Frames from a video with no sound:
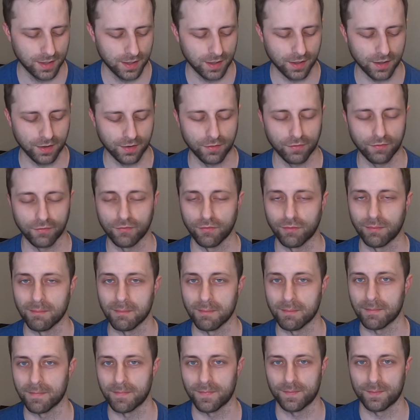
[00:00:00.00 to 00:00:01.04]
of
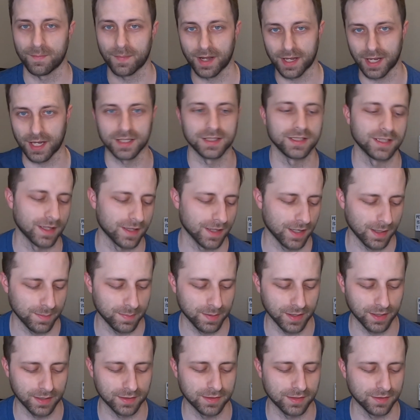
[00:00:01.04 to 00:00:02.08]
my idea that I
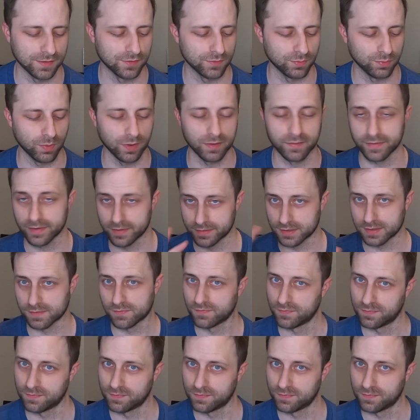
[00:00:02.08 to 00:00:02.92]
picked is one of his